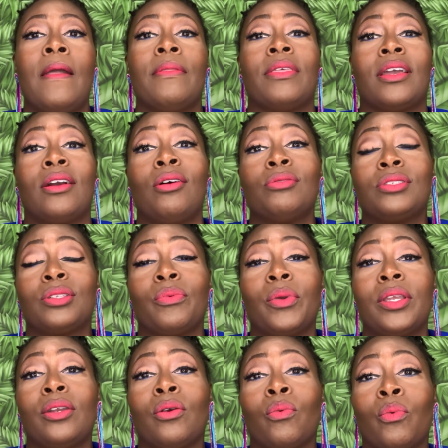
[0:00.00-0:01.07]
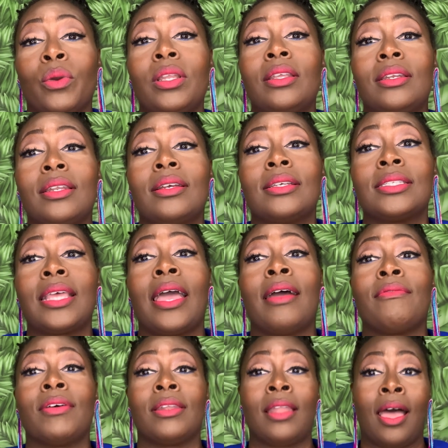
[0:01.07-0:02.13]
that Costa Rica really does have
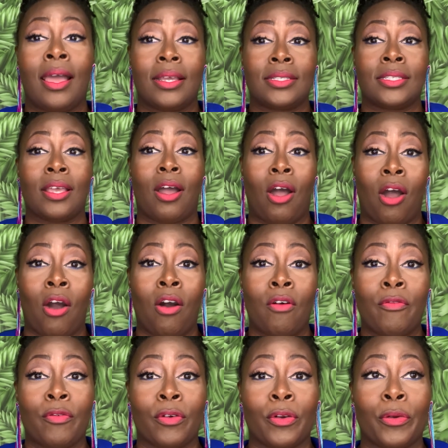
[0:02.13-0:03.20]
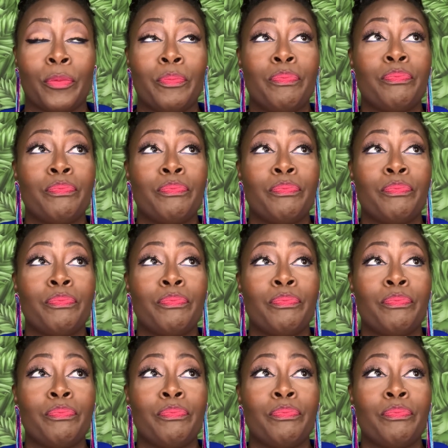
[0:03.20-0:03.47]
a lot to offer,